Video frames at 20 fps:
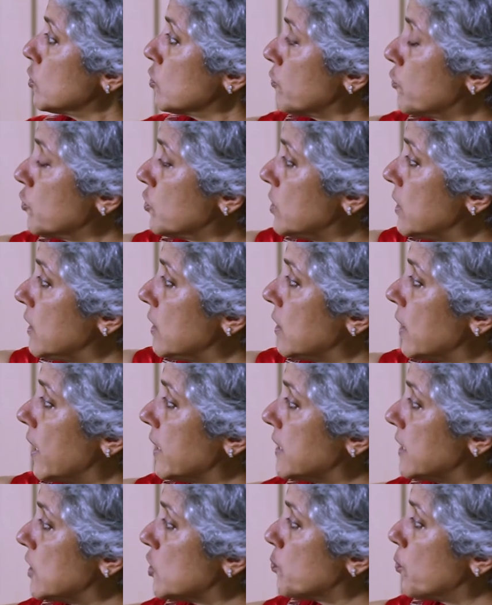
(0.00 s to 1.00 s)
So if you see
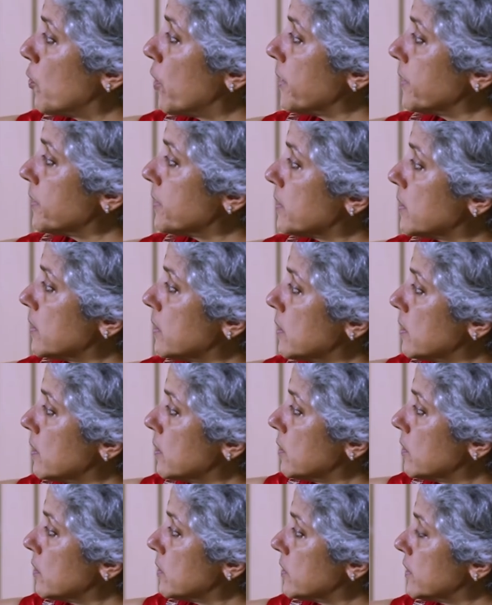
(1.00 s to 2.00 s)
at each point,
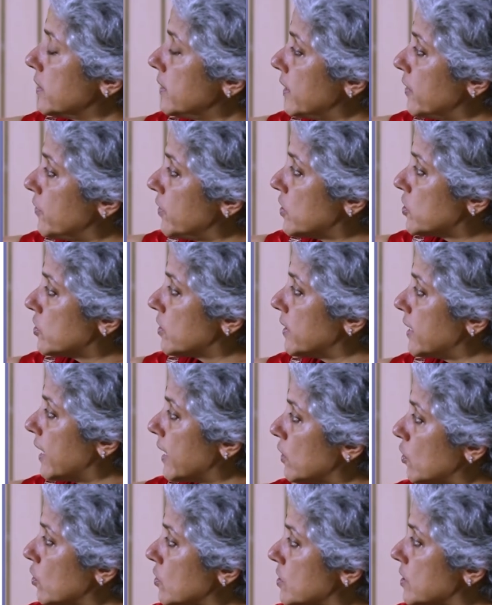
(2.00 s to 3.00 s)
did they reach the
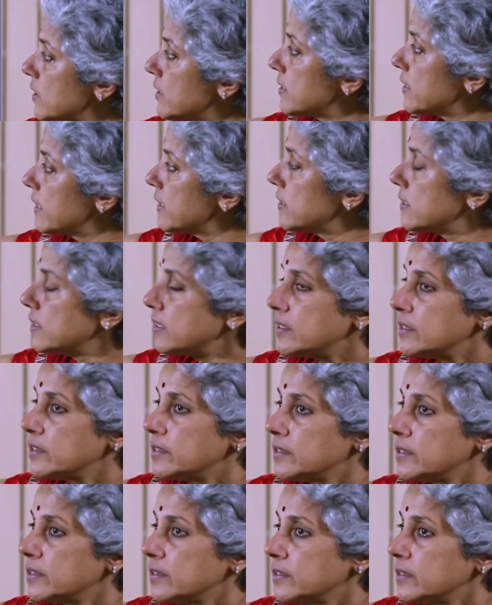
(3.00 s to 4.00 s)
diagnostic center?
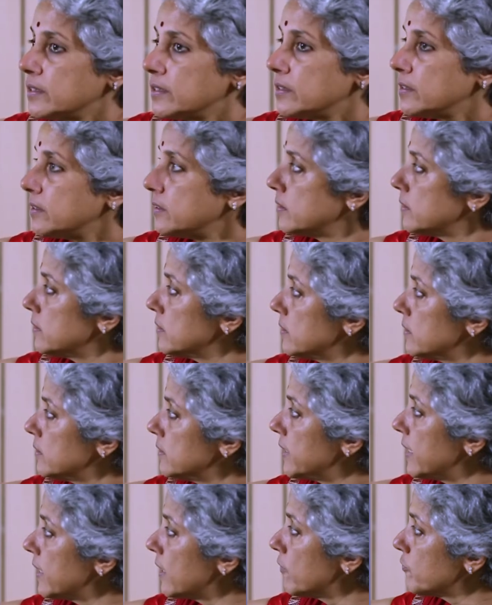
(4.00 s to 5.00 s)

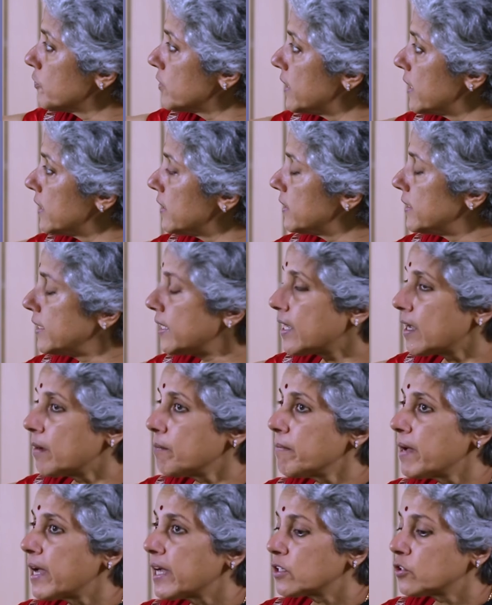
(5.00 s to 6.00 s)
Then after that, did they
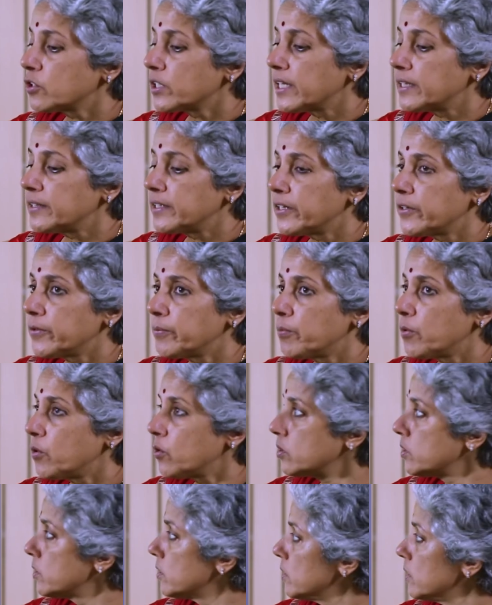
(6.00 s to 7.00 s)
come back to get their
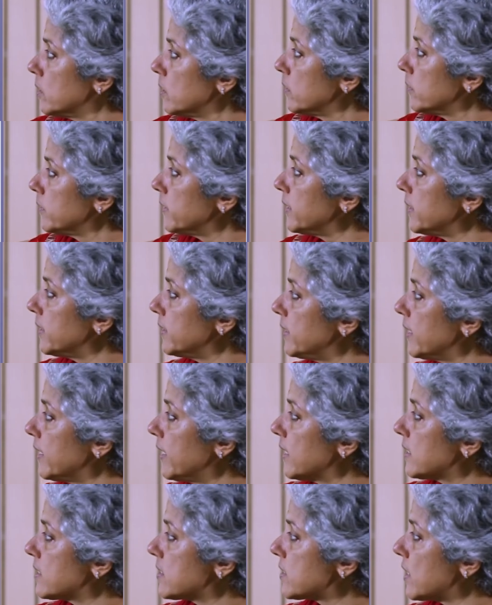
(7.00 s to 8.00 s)
report? Then did they
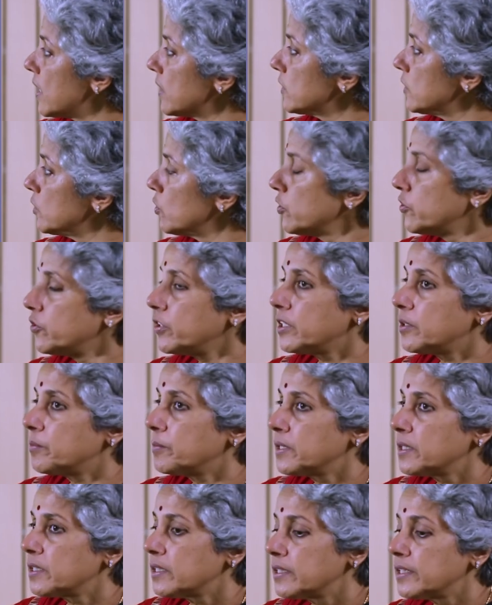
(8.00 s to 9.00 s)
get started on
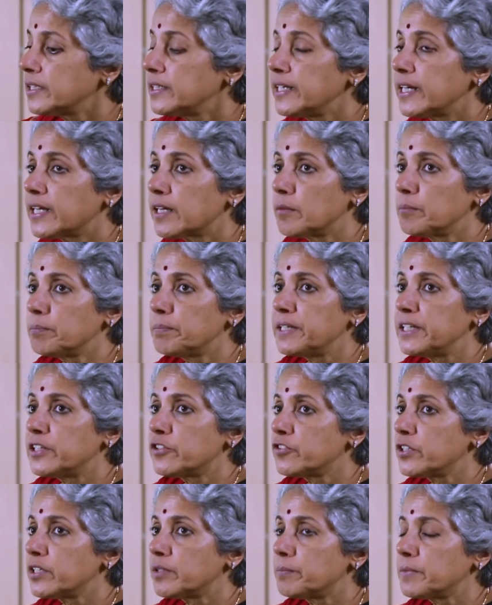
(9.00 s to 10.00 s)
treatment? Did they complete
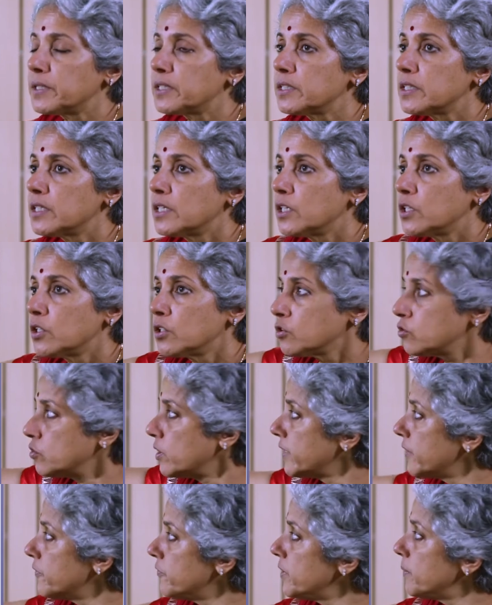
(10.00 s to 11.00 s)
treatment? So
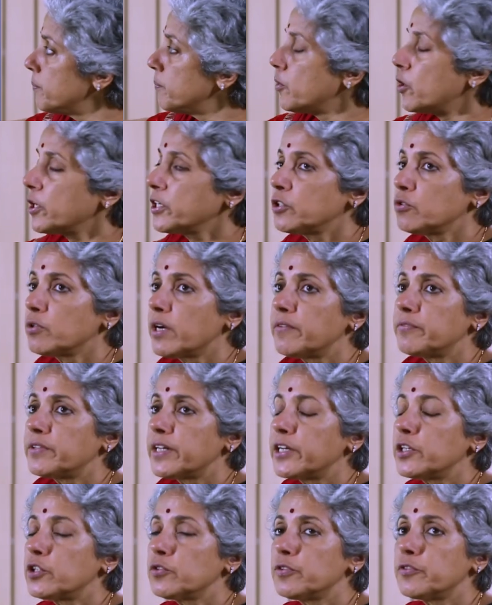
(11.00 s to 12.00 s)
at every point you have
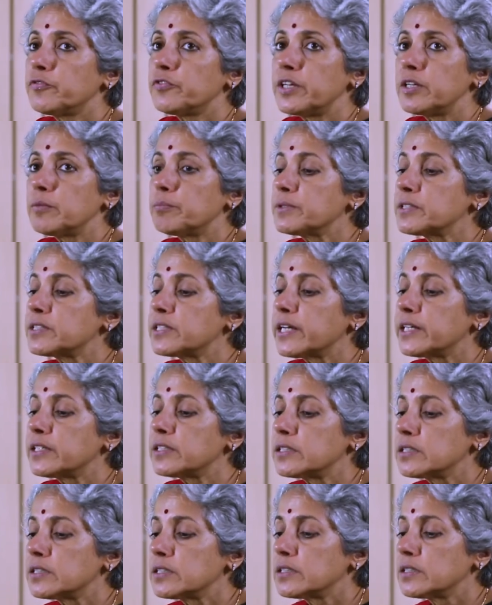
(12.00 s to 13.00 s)
ten to fifteen
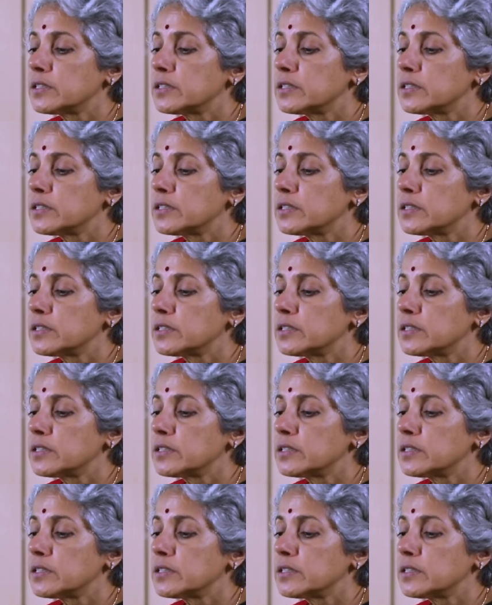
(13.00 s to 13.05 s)
percent